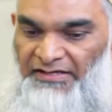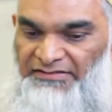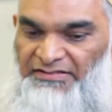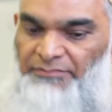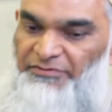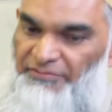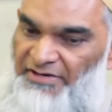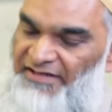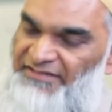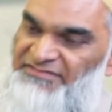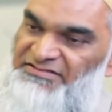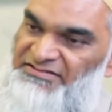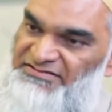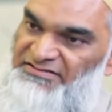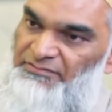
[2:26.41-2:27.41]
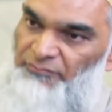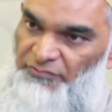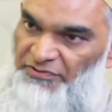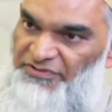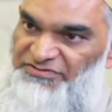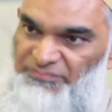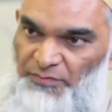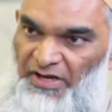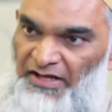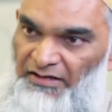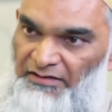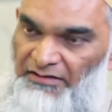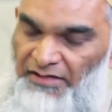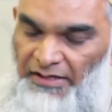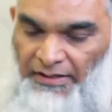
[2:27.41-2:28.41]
A democratic system works well.